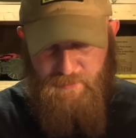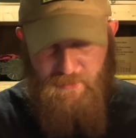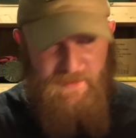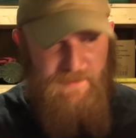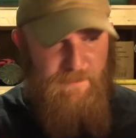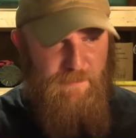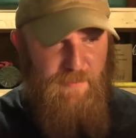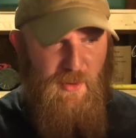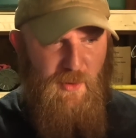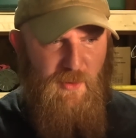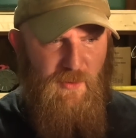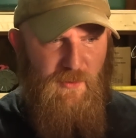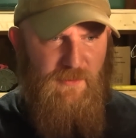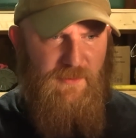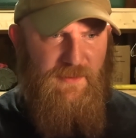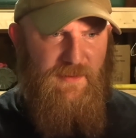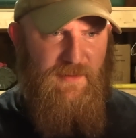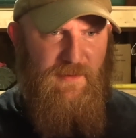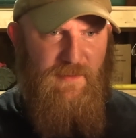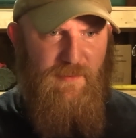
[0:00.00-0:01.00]
pretty
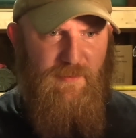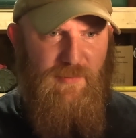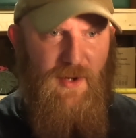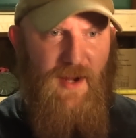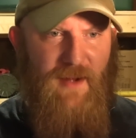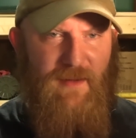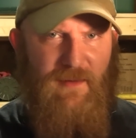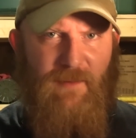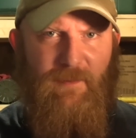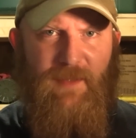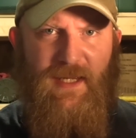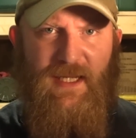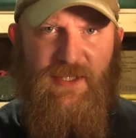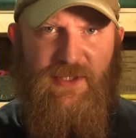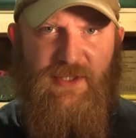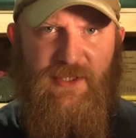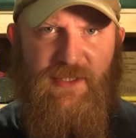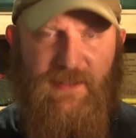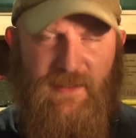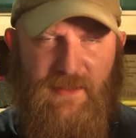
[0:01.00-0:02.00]
bold
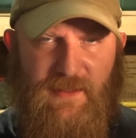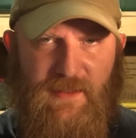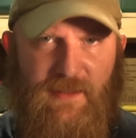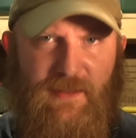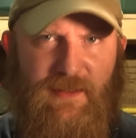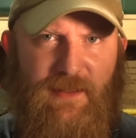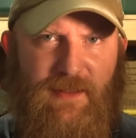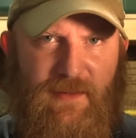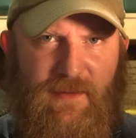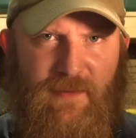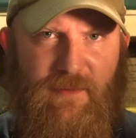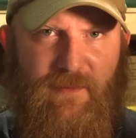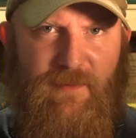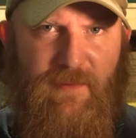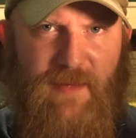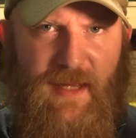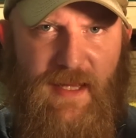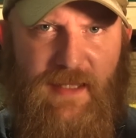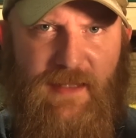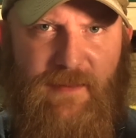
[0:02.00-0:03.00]
proclamation
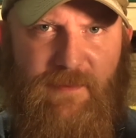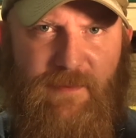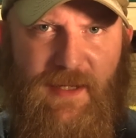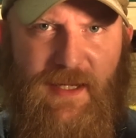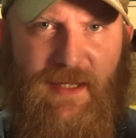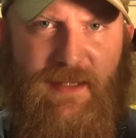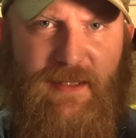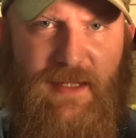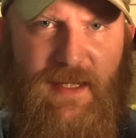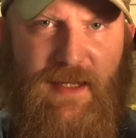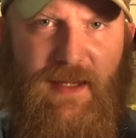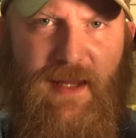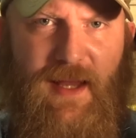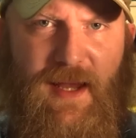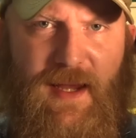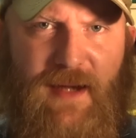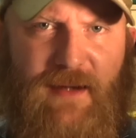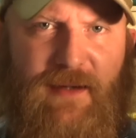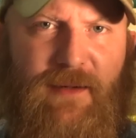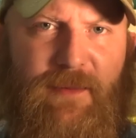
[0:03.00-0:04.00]
made by Nick
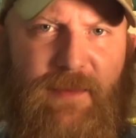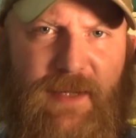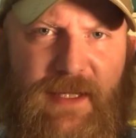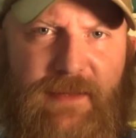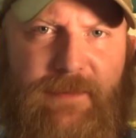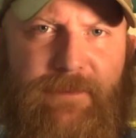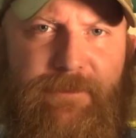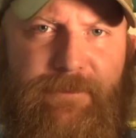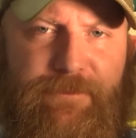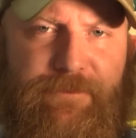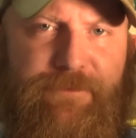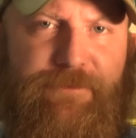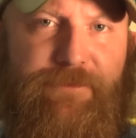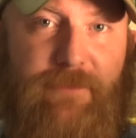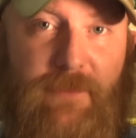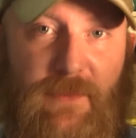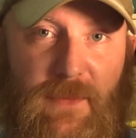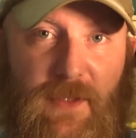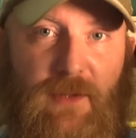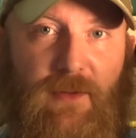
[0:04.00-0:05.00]
Ackerman,
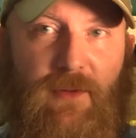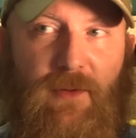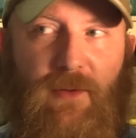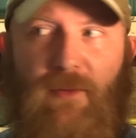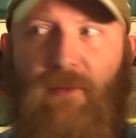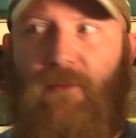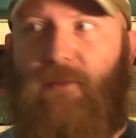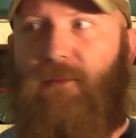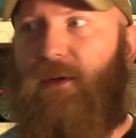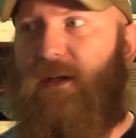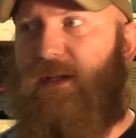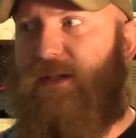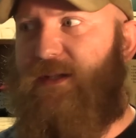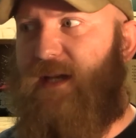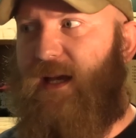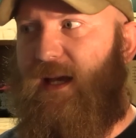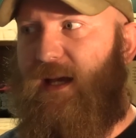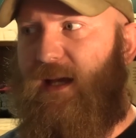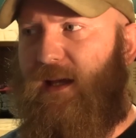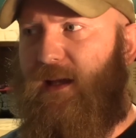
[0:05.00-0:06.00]
who
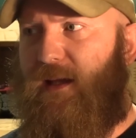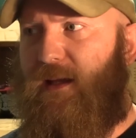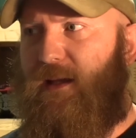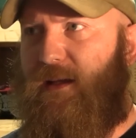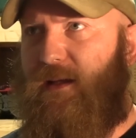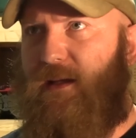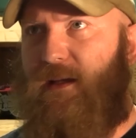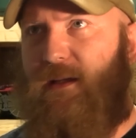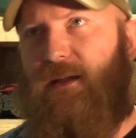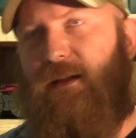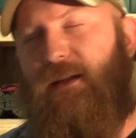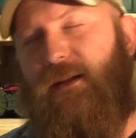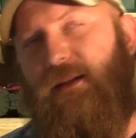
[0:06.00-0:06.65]
was an